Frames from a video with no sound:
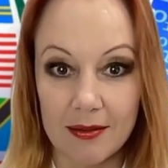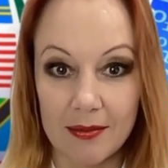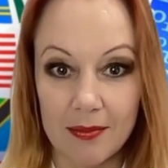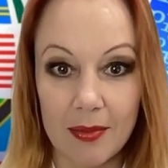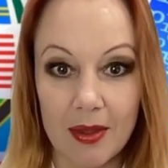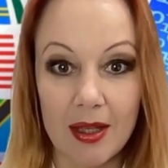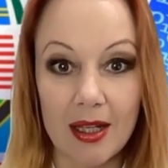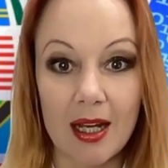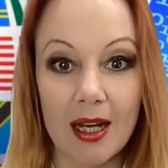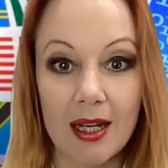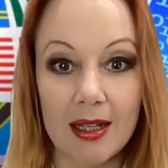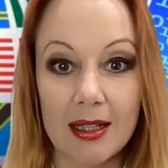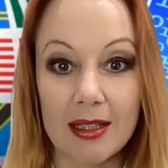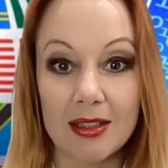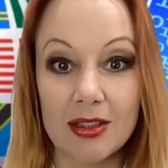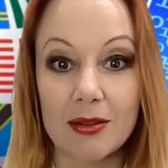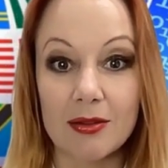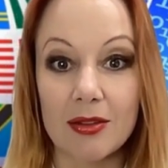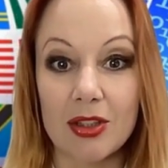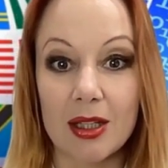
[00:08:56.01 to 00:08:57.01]
regardless
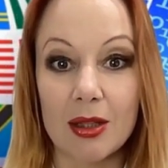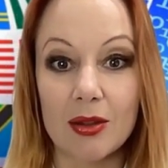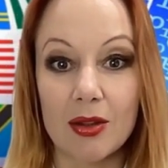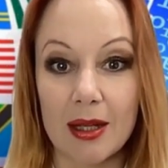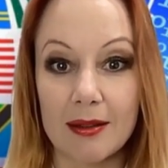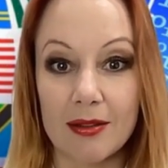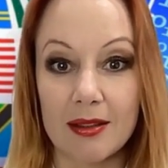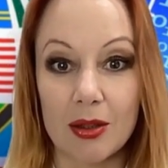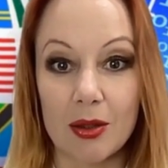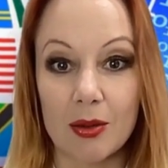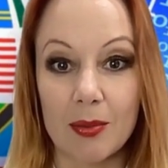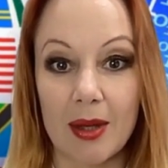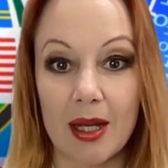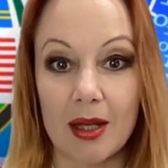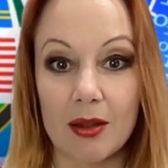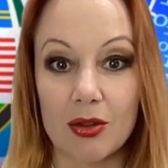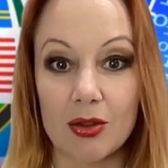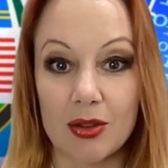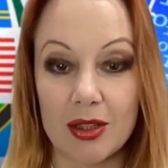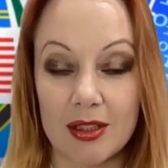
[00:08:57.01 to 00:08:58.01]
of geographical
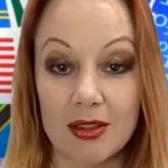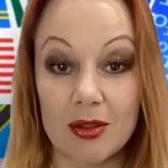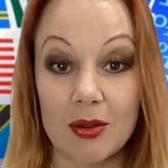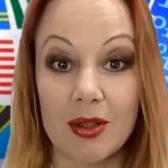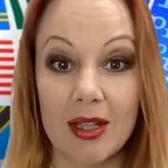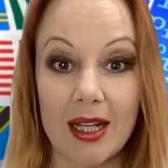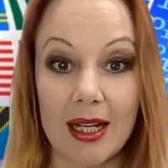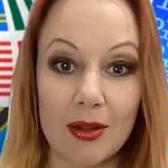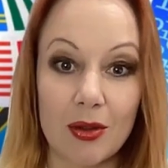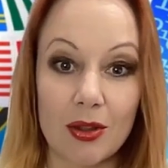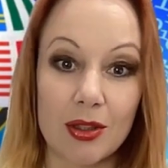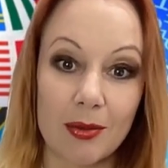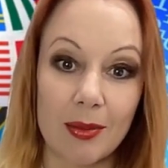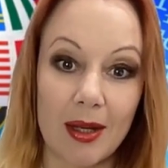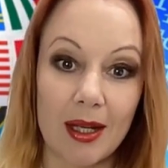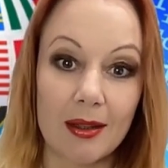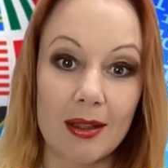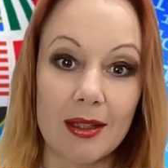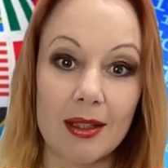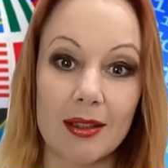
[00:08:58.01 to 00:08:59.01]
boundaries or language
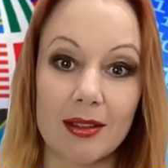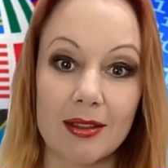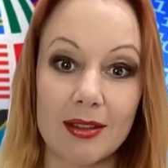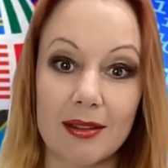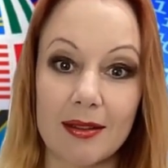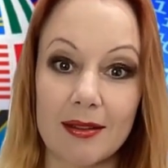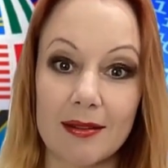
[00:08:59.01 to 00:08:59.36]
barriers.